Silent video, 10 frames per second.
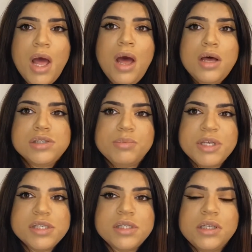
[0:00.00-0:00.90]
So
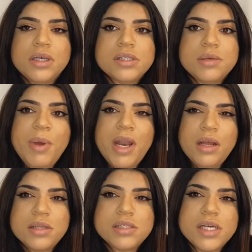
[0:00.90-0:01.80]
basically, depending
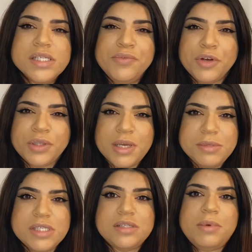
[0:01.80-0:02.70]
on the size of your lips
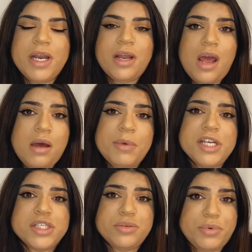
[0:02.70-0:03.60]
is depending on how many
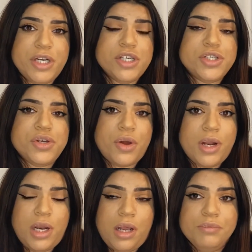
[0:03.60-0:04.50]
syringes you're going
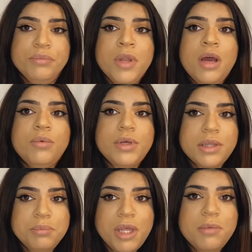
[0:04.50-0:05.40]
to need. With
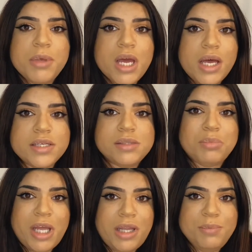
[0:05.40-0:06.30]
me, because
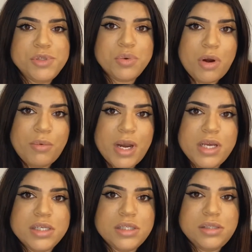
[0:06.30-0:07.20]
my lips were already
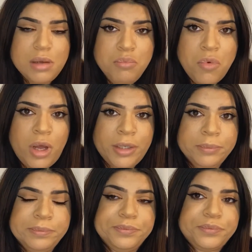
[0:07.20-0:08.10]
somewhat
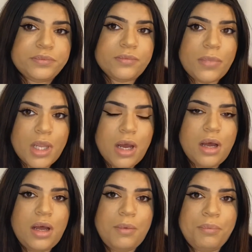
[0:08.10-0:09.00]

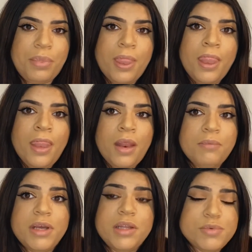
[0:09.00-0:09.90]

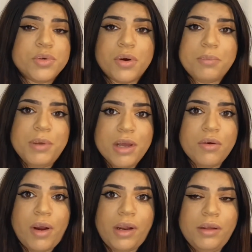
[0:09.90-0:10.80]
my lips were big
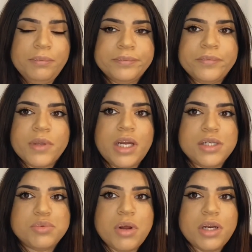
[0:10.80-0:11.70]
already, I
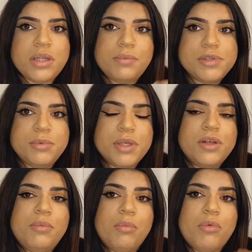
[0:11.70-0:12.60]
just wanted them to be a
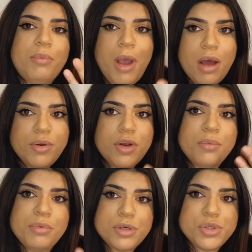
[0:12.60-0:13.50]
little bit more poutier and
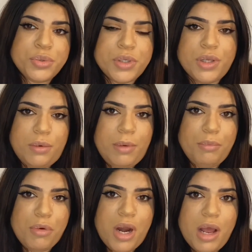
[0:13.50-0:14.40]
protrude a little bit
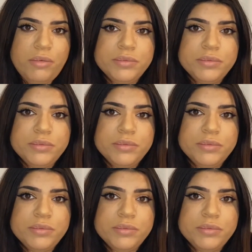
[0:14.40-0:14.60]
more out.